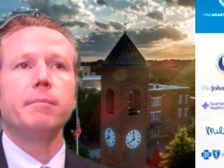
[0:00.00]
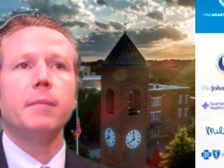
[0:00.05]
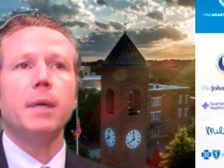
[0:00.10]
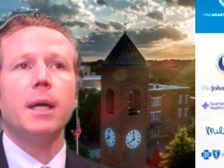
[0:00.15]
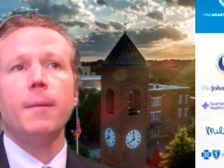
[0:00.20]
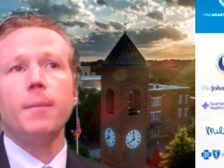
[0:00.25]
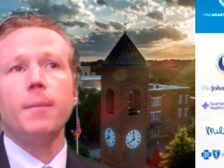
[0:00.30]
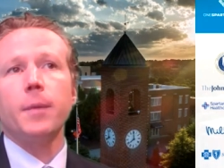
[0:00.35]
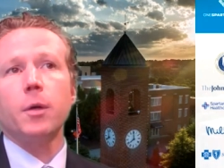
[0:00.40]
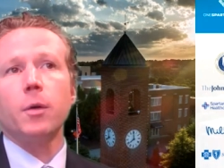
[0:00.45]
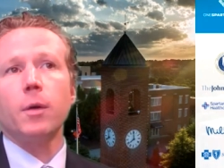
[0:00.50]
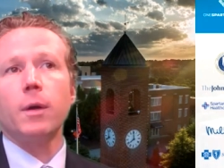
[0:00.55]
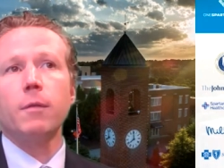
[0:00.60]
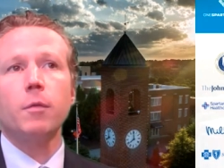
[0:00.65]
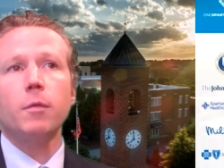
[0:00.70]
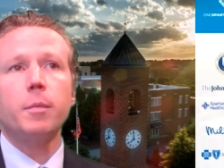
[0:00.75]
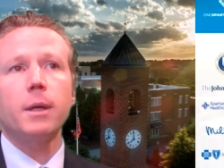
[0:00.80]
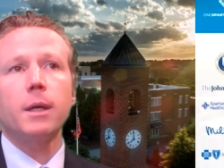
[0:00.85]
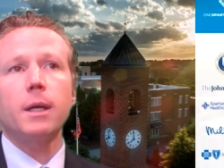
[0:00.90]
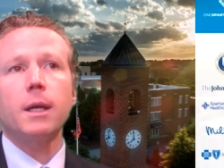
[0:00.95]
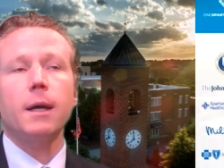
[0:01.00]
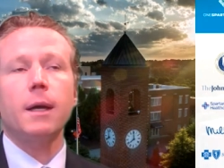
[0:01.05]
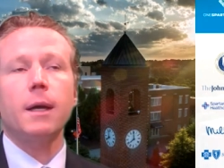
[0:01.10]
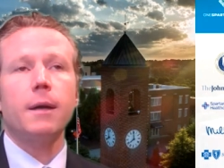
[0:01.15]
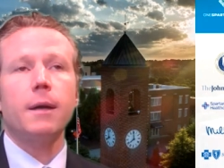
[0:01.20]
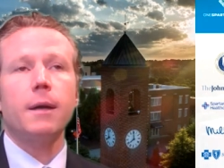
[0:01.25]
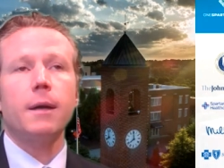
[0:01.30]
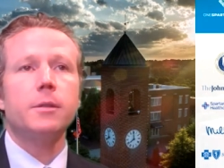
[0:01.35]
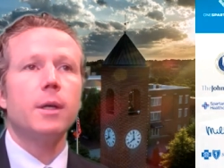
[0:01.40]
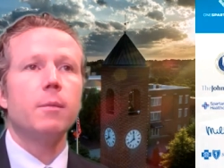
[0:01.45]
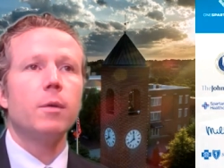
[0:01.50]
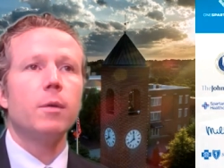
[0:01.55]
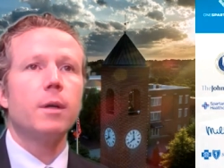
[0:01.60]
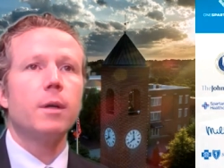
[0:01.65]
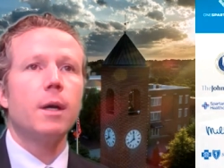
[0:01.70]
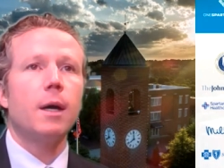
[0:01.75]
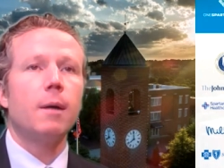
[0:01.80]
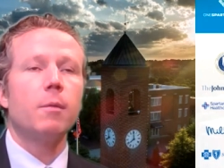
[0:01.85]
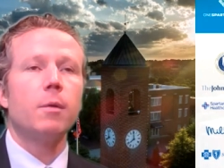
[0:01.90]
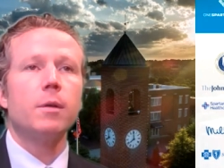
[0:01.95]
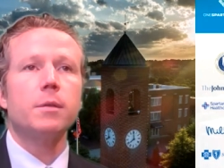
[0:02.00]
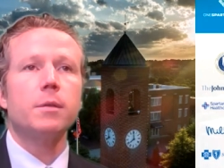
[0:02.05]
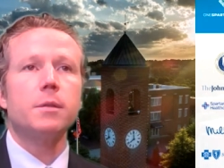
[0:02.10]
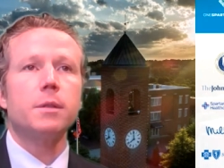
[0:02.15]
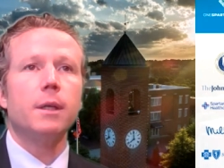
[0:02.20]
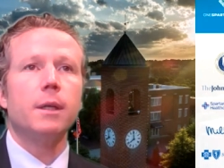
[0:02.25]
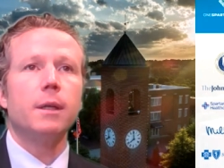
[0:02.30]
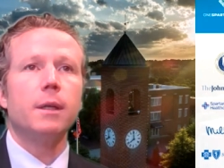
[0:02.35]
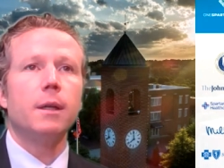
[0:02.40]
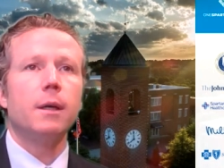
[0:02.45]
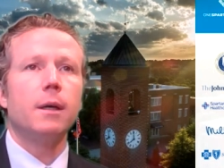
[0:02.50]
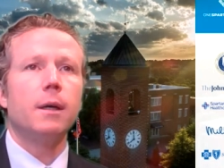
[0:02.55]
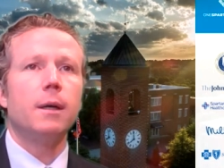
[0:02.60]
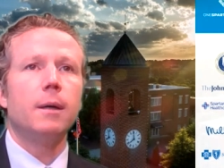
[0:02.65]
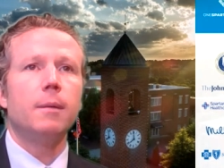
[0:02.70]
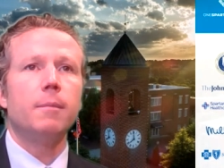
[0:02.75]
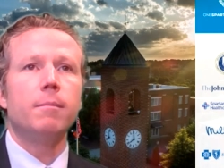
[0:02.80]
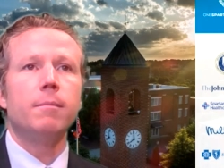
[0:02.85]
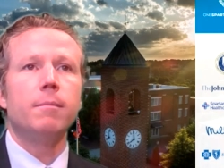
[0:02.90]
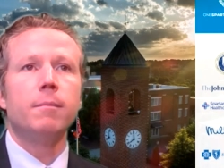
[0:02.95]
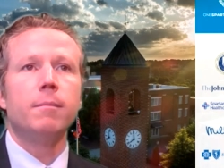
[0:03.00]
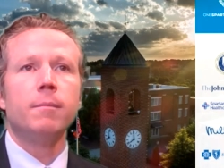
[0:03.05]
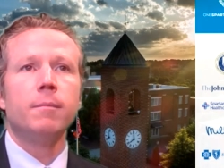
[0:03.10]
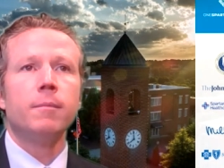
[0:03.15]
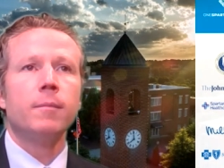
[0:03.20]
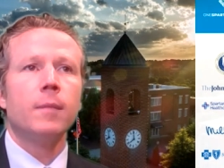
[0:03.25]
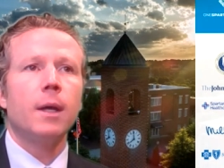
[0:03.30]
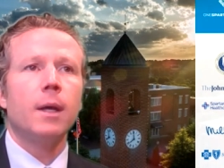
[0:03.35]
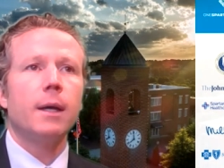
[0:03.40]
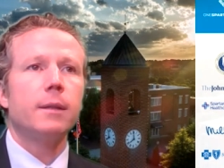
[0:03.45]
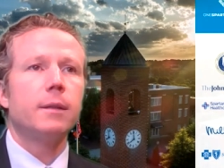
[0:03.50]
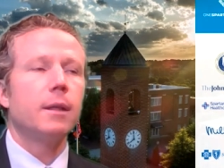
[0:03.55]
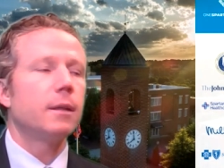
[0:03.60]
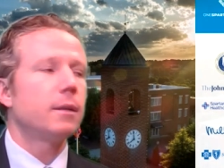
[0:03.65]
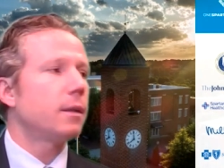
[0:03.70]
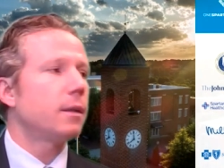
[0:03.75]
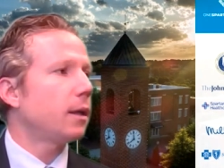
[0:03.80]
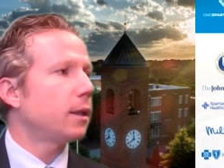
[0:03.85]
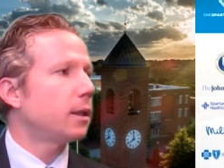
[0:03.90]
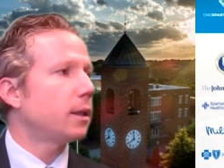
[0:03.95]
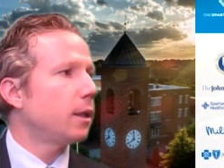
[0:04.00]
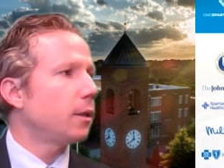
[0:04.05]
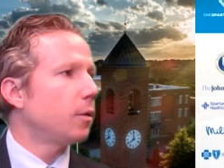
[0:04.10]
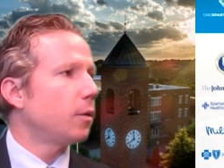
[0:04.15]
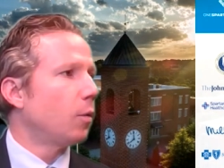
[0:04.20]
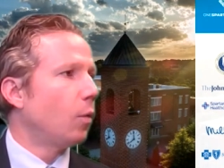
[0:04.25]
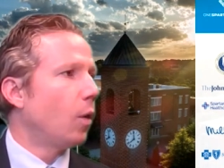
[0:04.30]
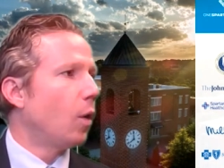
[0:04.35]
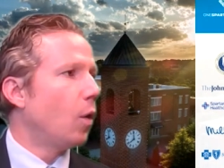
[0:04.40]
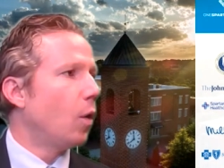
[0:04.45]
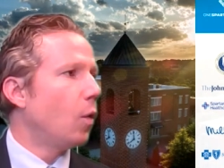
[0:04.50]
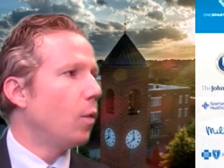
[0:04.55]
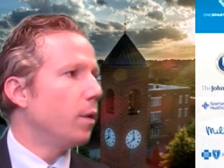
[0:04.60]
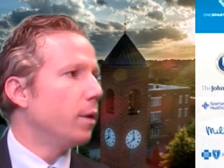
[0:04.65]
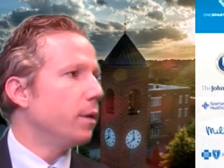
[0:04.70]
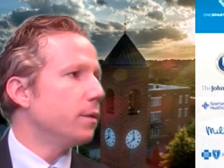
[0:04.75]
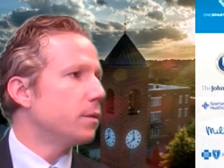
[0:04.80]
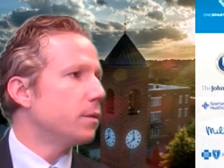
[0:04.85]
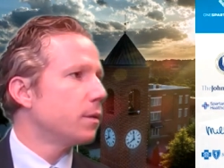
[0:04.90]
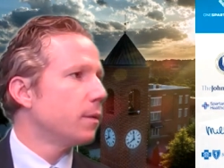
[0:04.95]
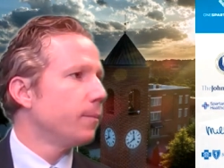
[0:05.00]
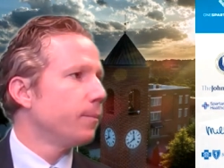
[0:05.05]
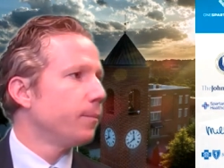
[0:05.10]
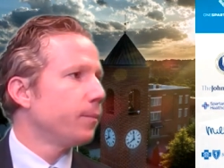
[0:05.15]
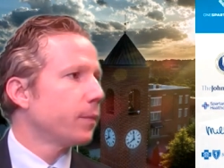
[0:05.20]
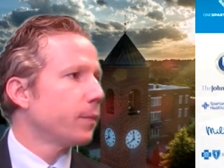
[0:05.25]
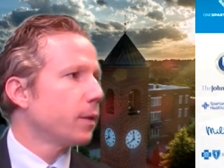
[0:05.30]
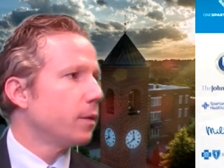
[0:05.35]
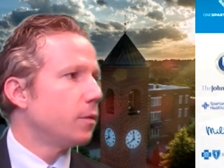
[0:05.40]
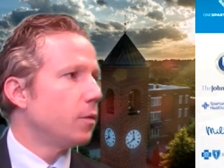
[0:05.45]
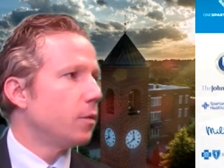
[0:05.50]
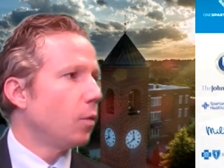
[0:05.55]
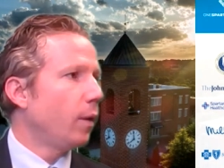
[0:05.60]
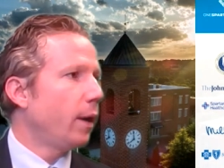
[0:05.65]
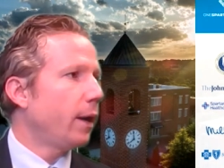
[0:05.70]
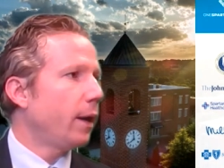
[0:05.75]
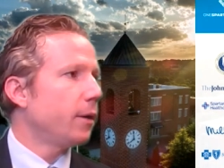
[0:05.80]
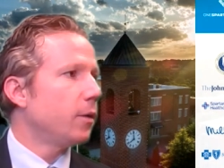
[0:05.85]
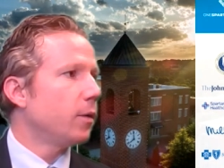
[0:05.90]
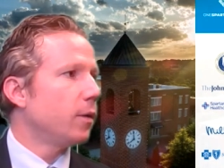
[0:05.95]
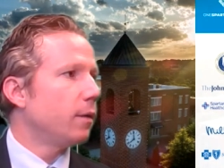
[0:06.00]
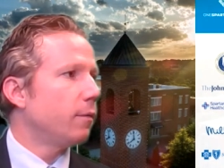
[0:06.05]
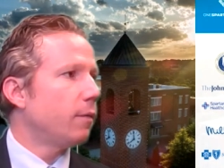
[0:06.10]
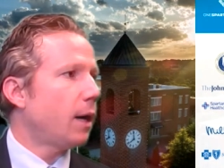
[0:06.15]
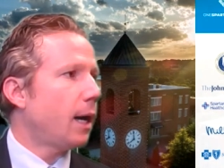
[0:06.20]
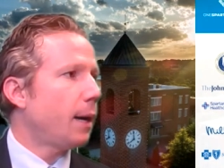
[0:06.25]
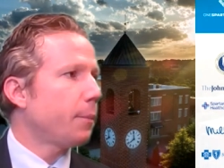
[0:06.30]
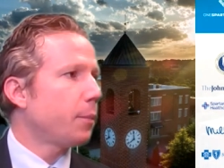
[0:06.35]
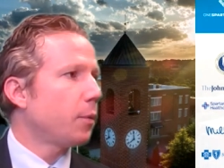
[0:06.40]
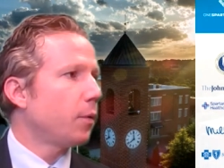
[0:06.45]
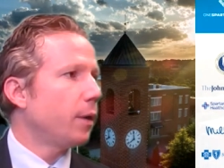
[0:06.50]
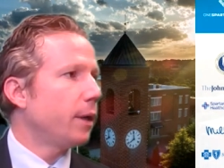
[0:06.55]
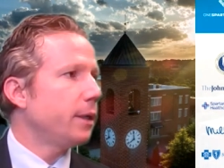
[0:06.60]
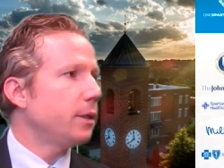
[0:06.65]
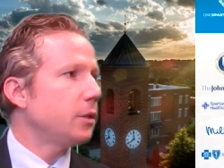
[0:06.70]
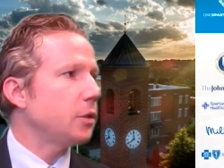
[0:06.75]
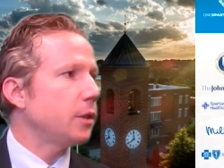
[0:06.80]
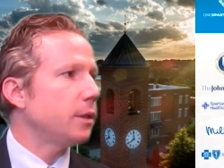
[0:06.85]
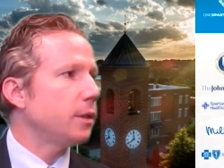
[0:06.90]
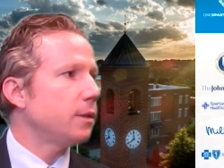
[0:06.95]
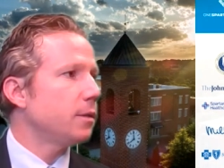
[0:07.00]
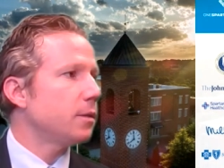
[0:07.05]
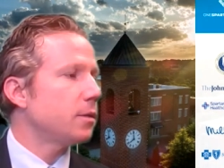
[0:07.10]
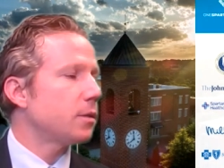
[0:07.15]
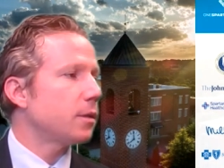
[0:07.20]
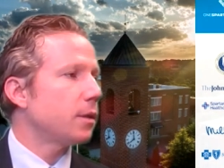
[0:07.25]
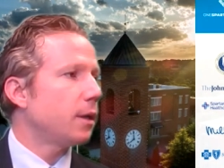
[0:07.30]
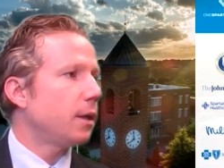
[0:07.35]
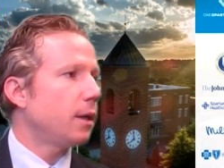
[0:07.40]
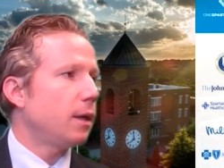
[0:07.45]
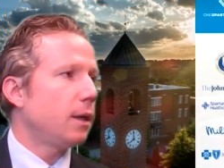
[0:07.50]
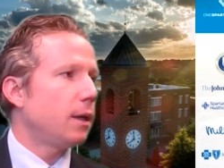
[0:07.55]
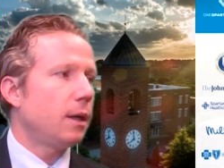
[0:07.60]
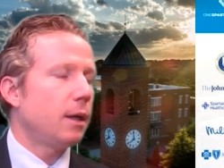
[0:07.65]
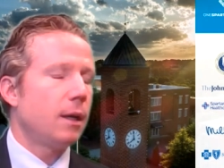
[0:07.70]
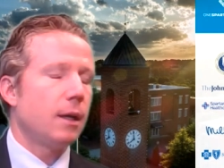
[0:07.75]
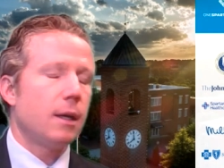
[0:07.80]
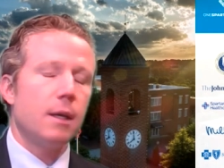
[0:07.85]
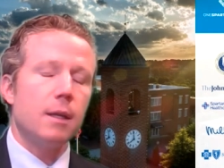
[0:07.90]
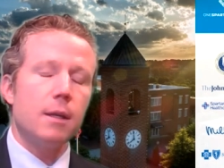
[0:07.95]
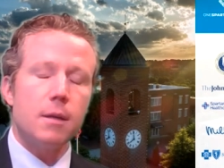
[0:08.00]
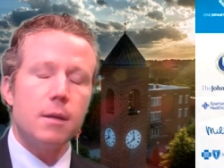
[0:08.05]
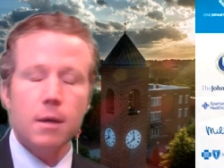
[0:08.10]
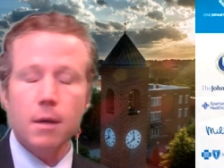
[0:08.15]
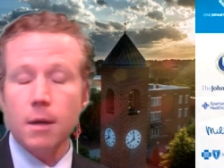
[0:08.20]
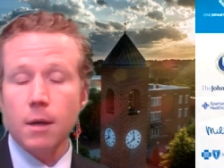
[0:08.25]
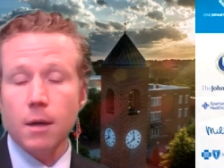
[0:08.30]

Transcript: at the Greenville Pitt County Chamber of Commerce, and um, I think I think the role was director of operations. And